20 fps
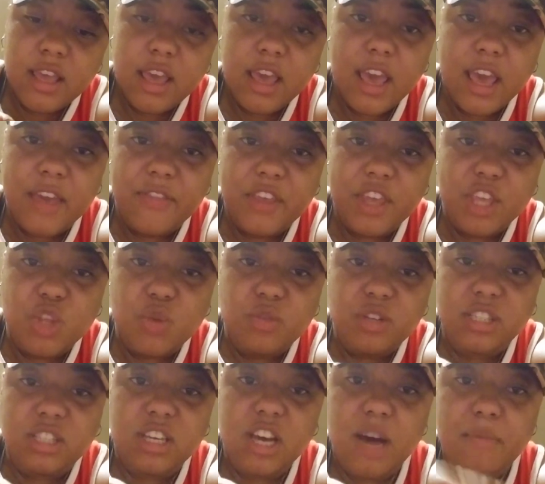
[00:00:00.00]
And then you
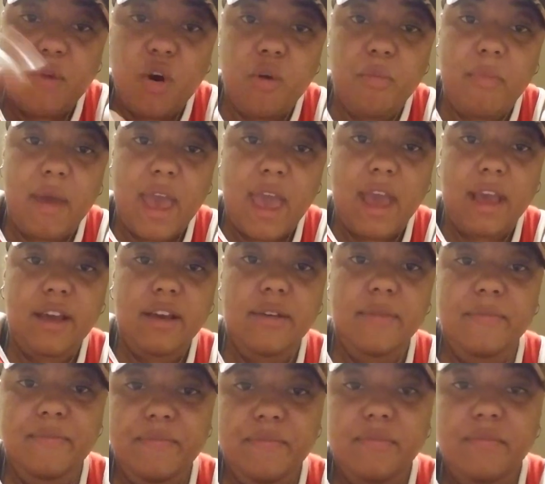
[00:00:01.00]
just come on
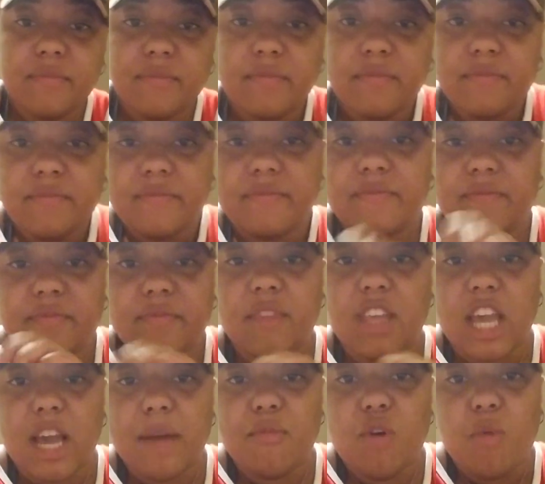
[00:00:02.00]
back.
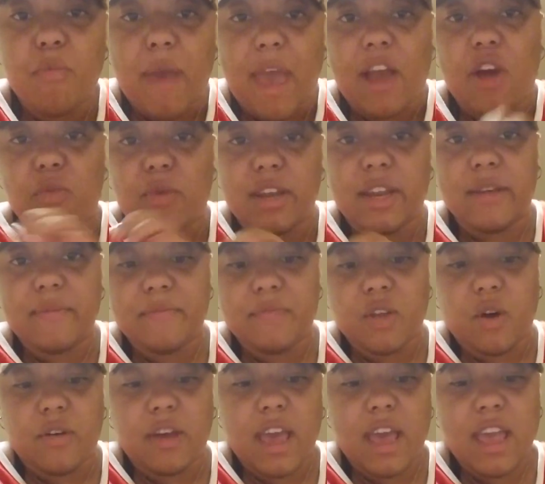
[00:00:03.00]
You come on back here,
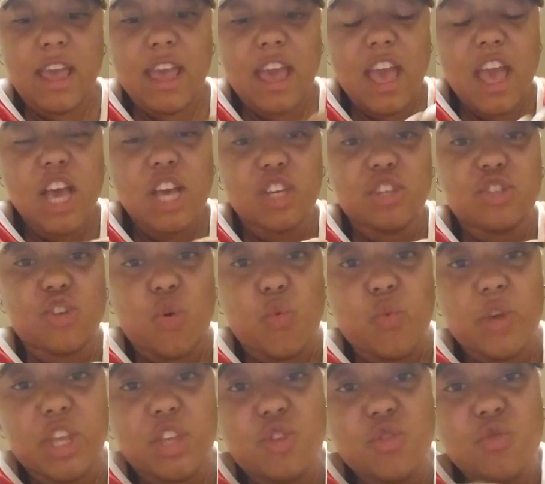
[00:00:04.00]
okay? So
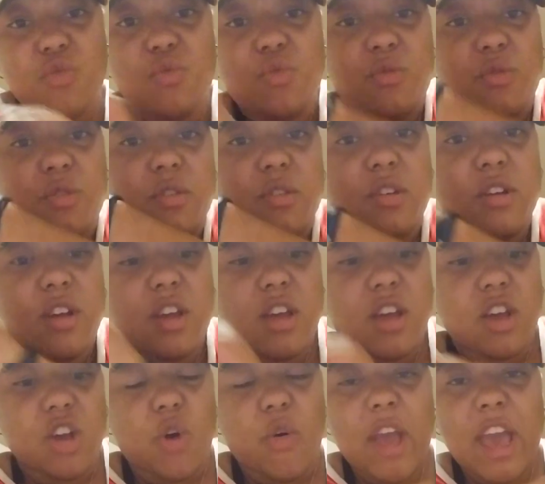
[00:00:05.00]
when you
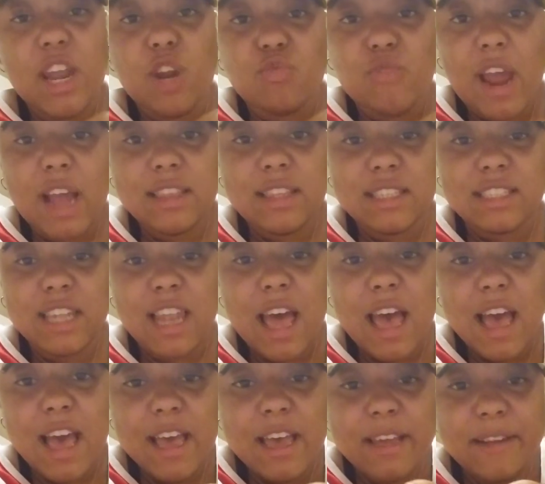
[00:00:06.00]
go ahead and rack the
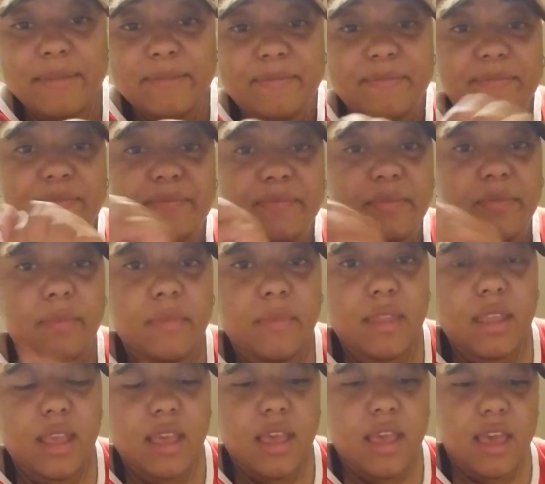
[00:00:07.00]
slide,
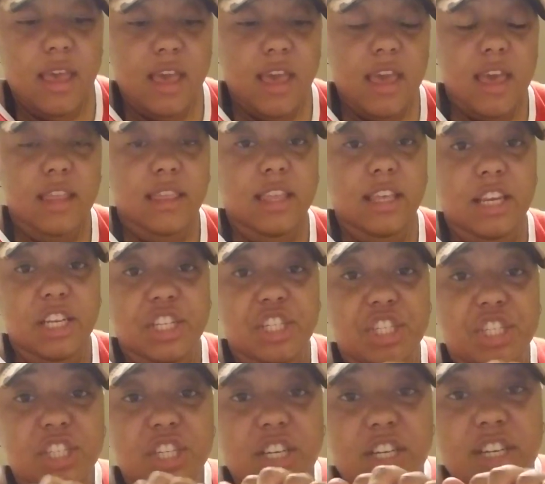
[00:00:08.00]
then it
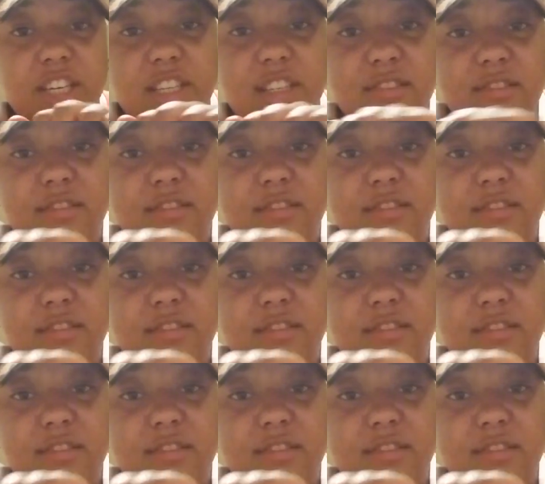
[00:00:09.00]
should